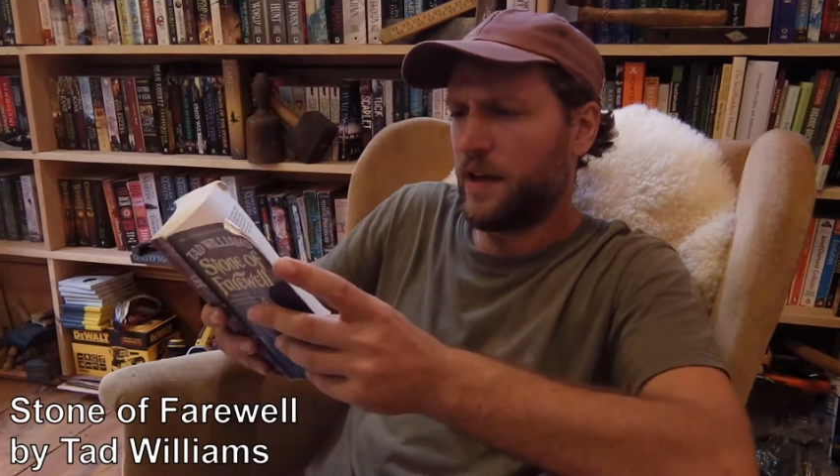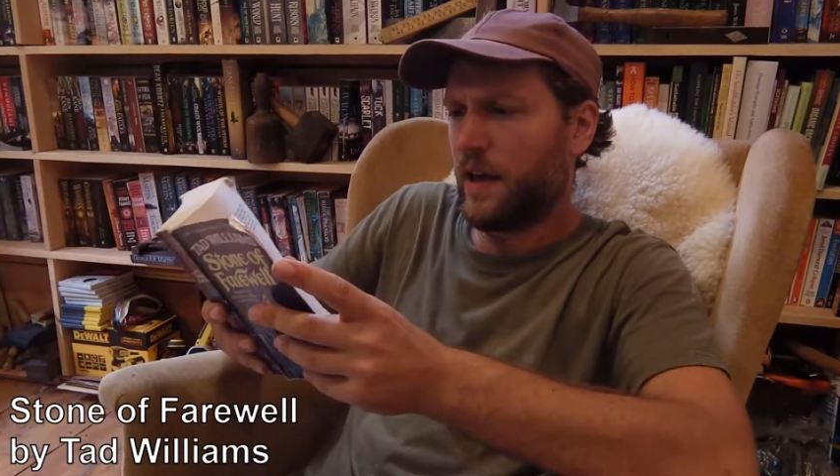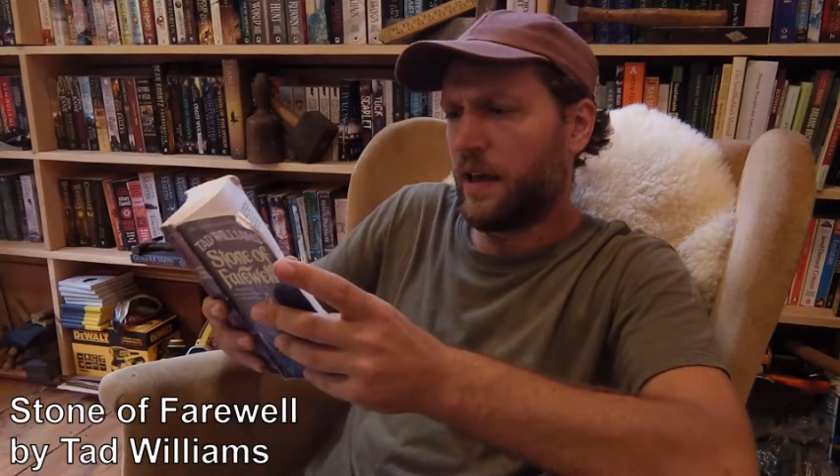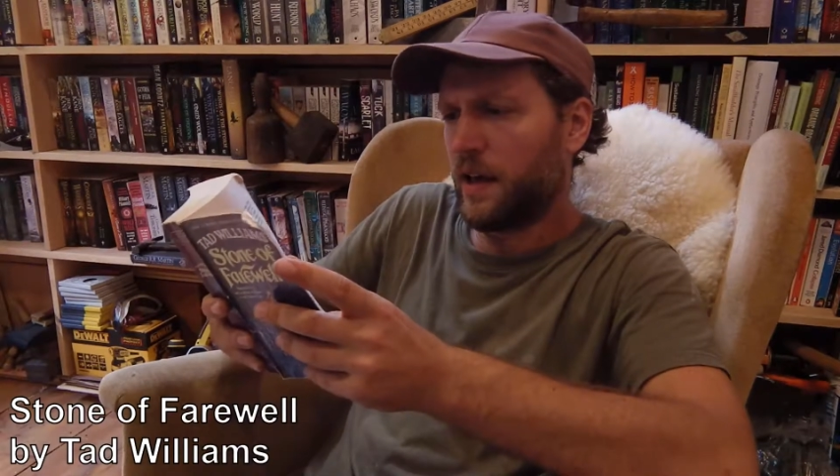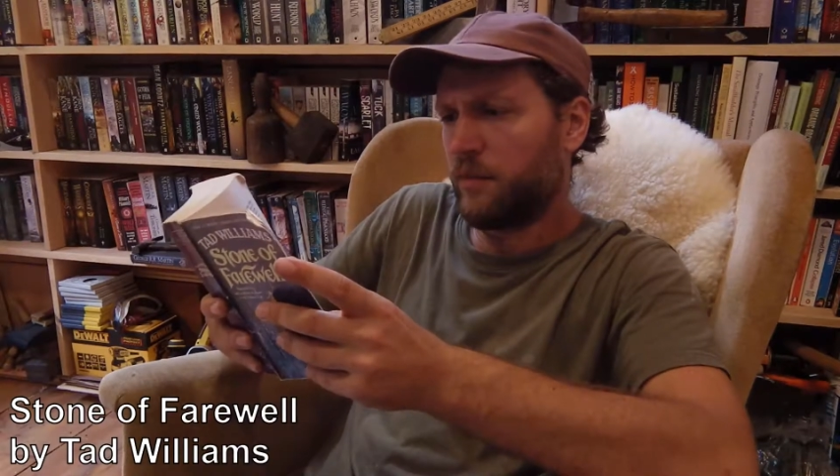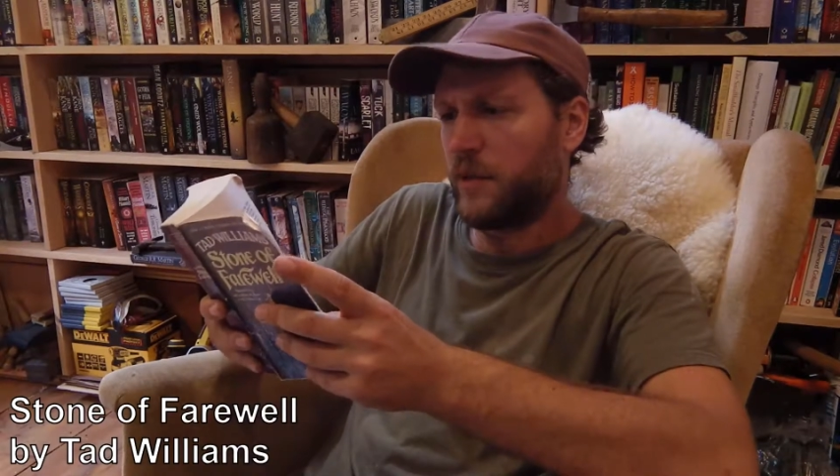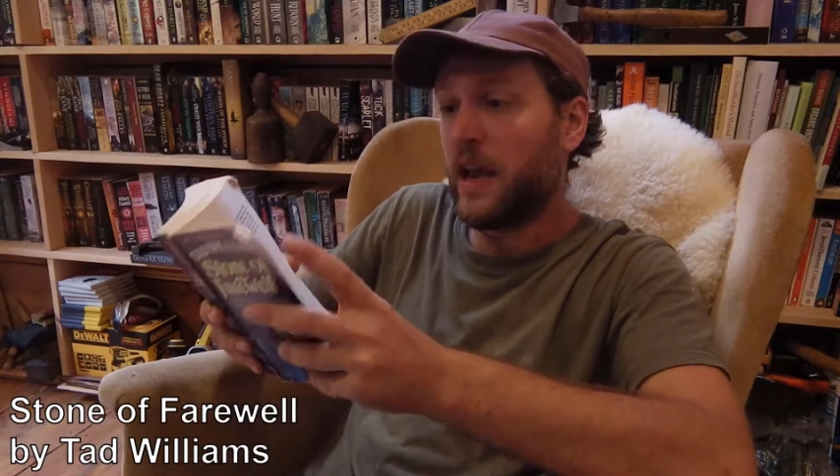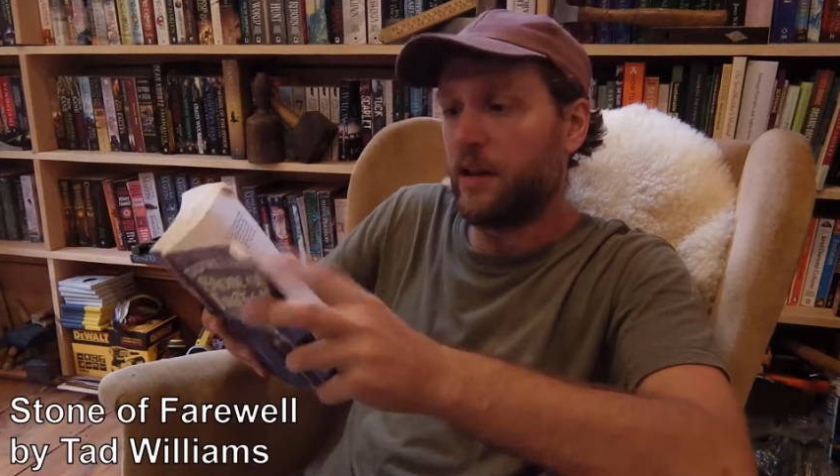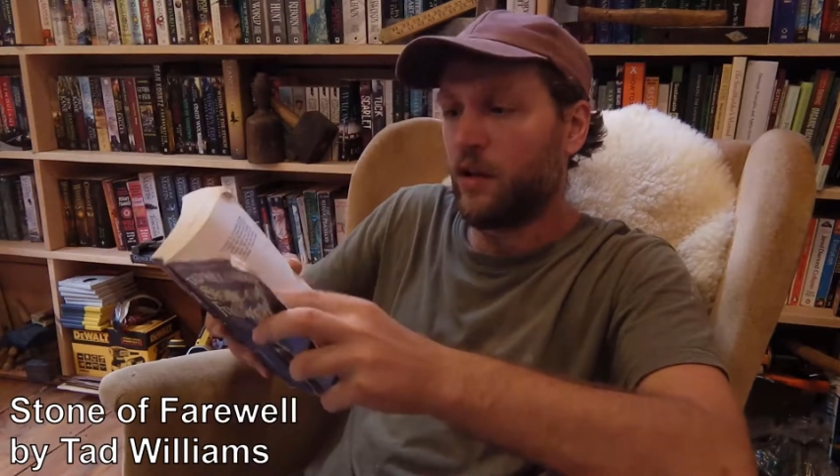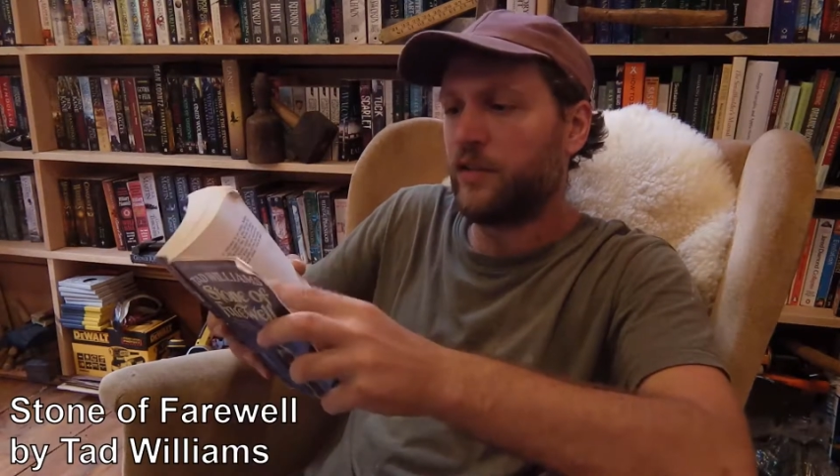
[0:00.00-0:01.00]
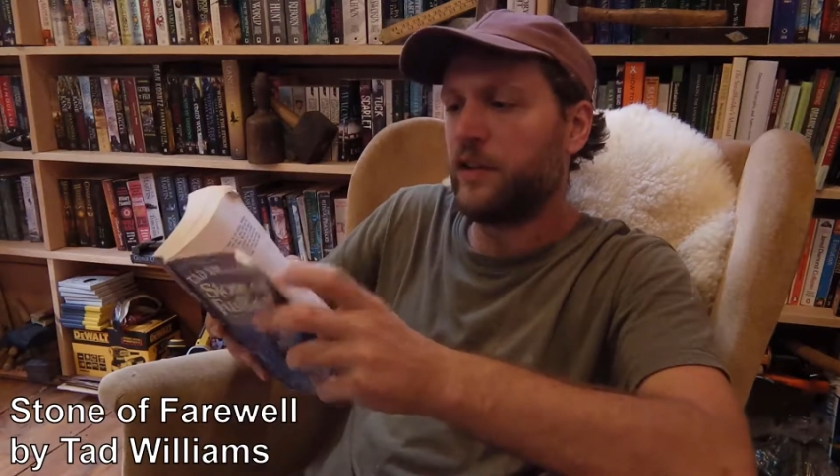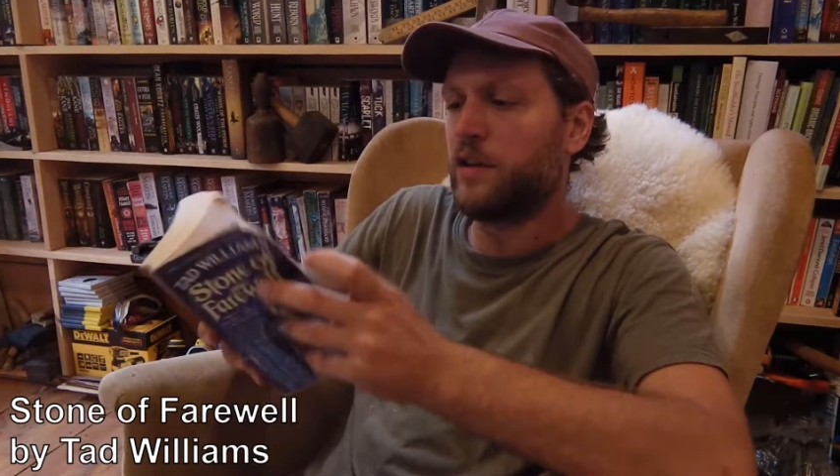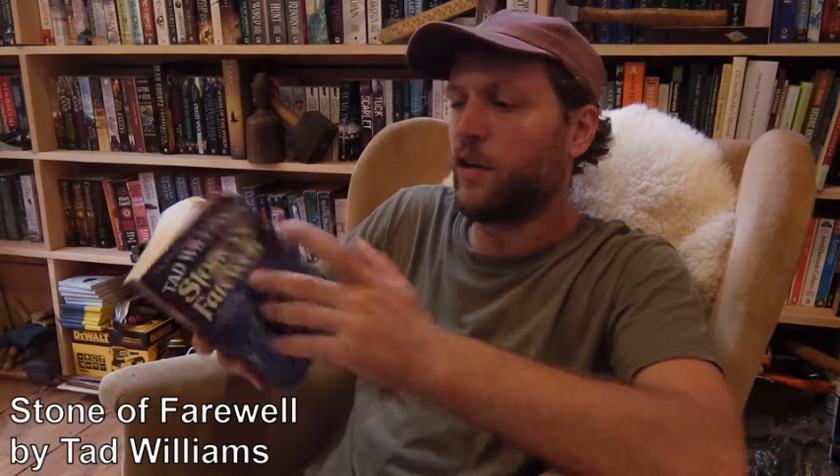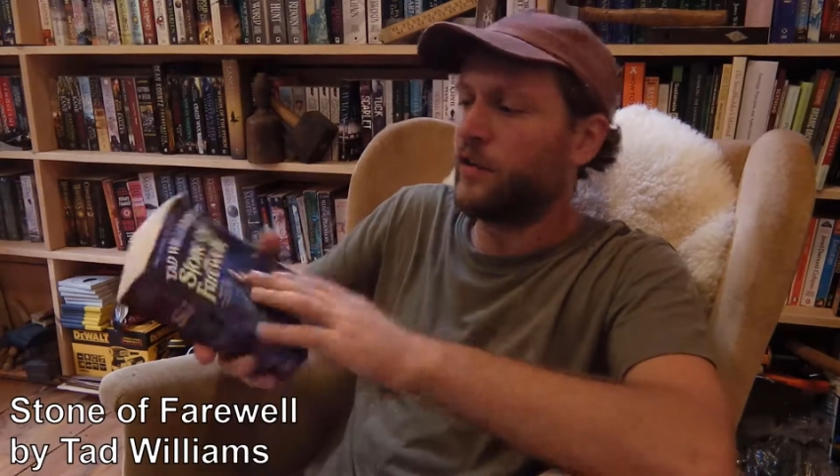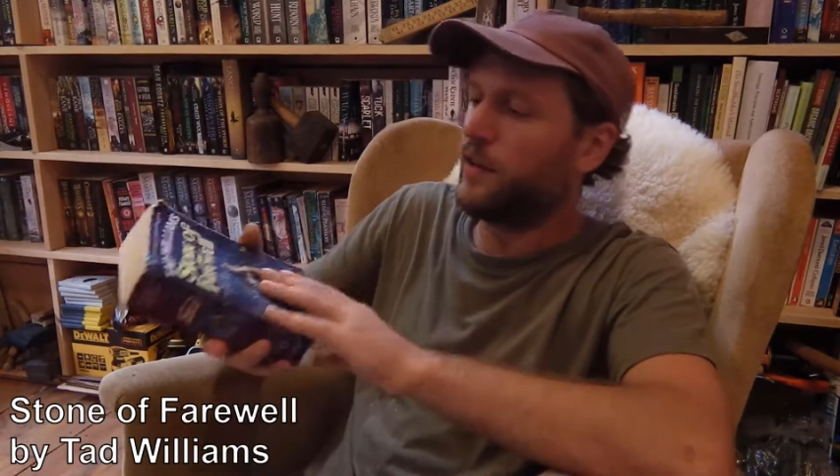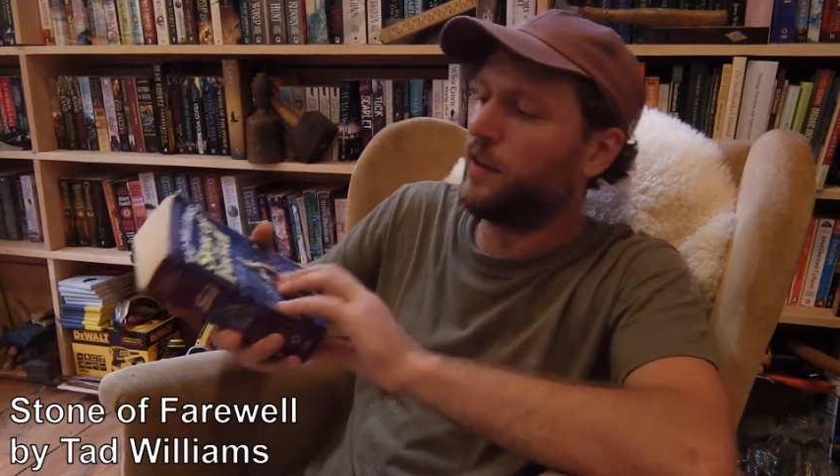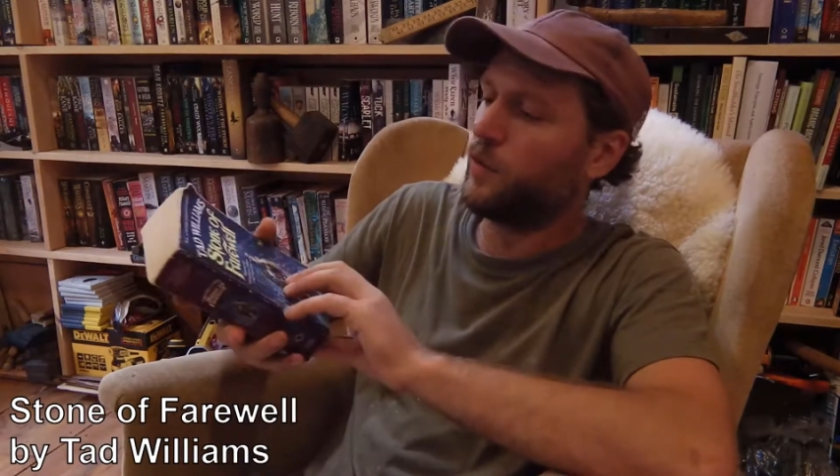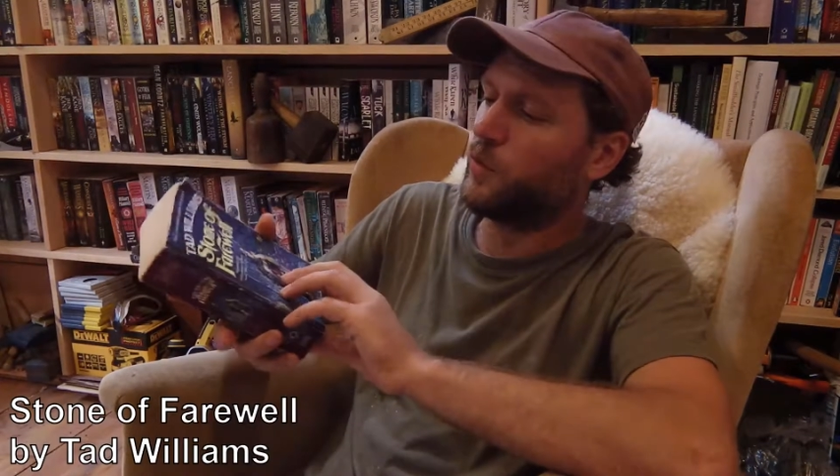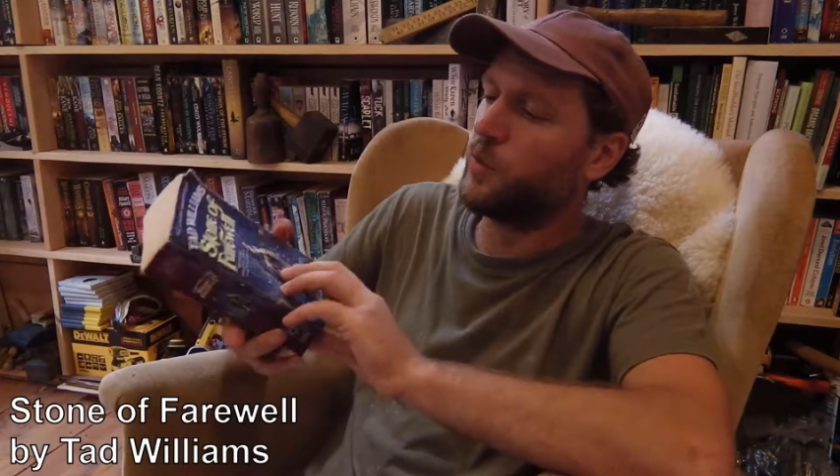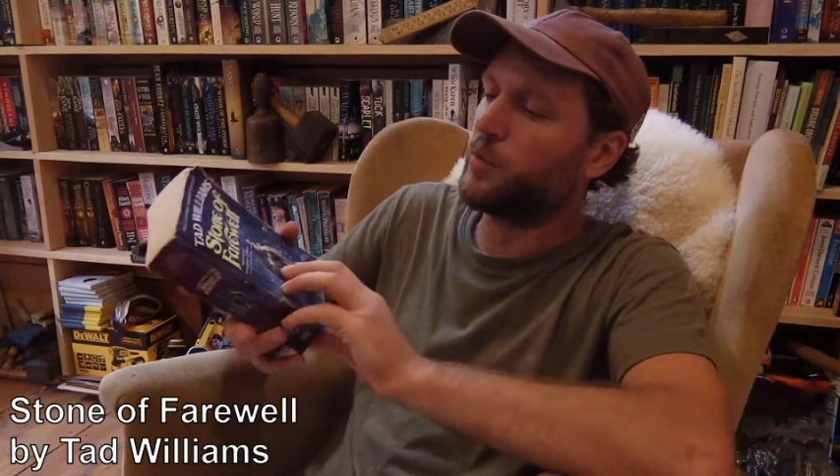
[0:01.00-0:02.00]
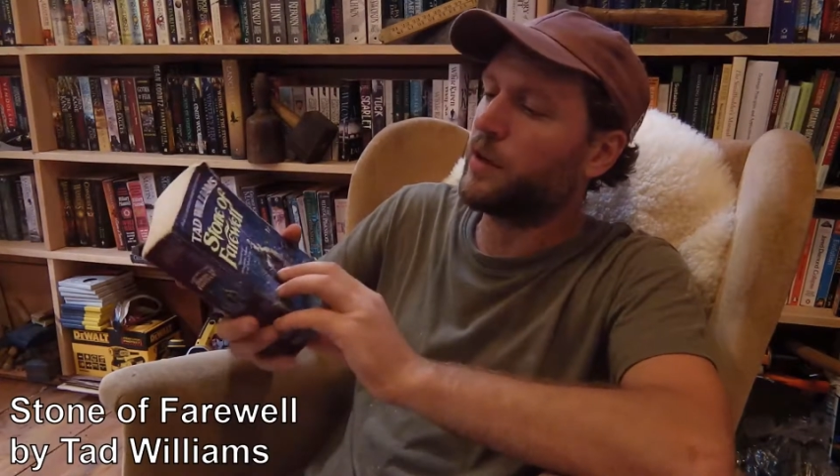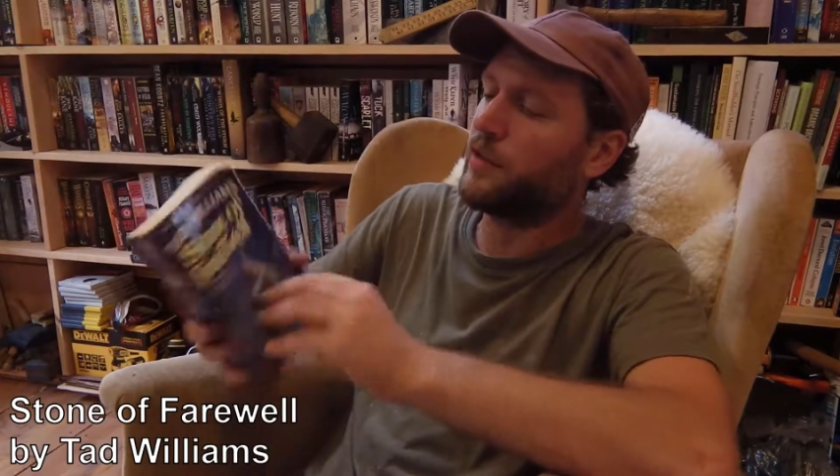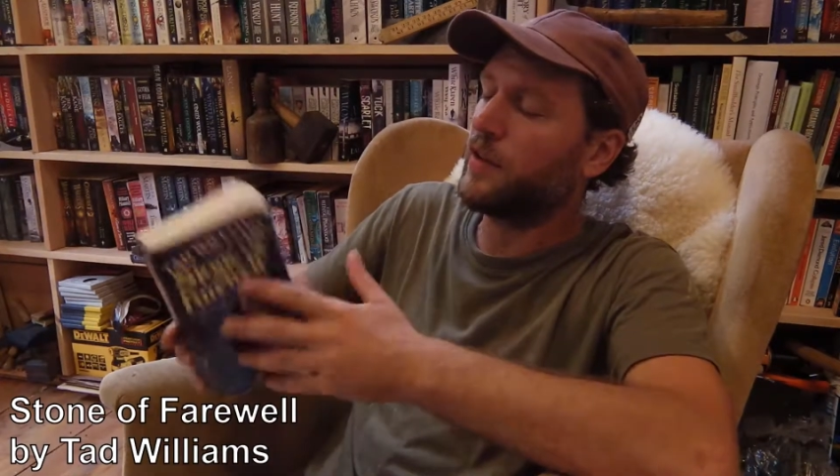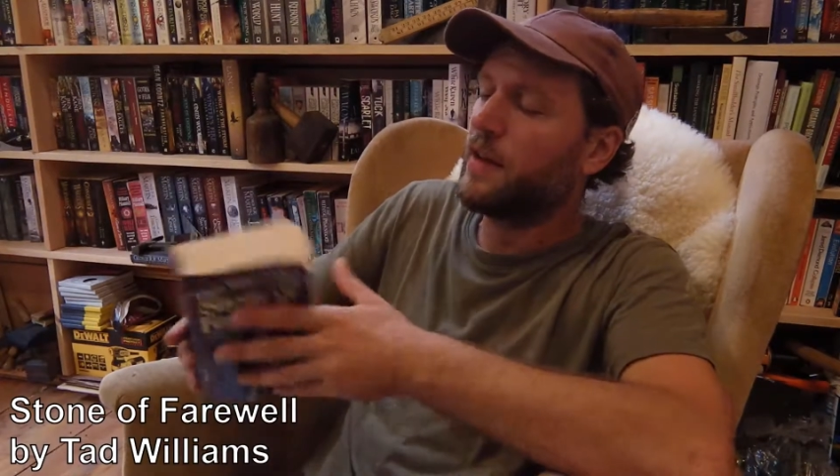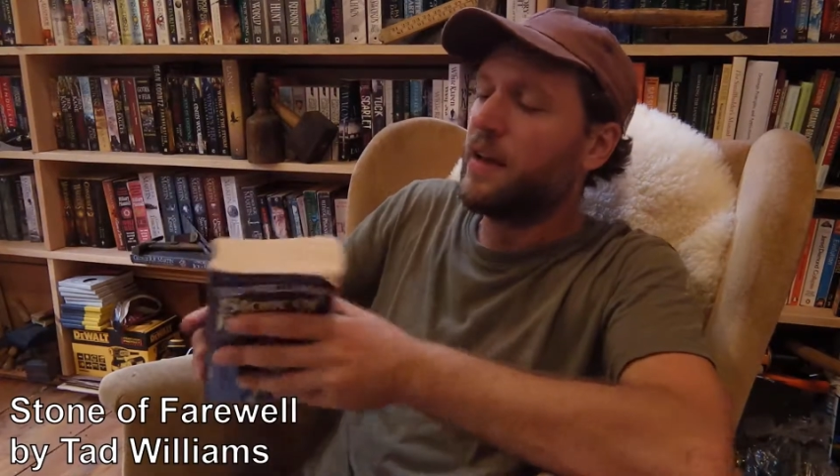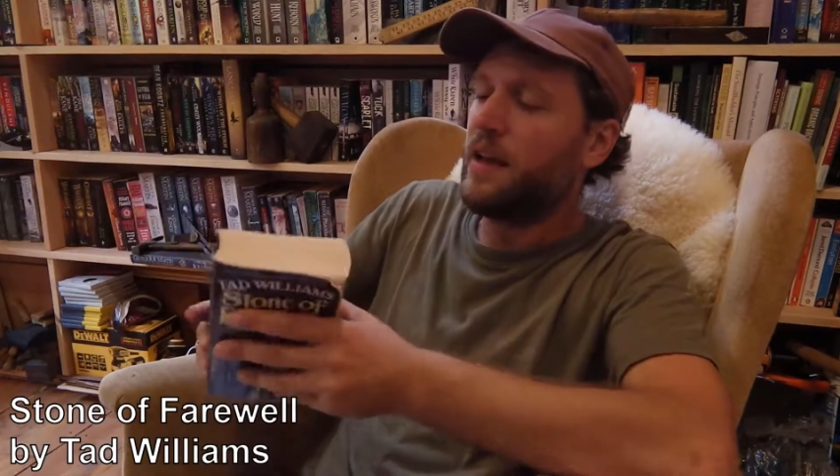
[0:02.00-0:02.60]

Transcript: 1990. This was published.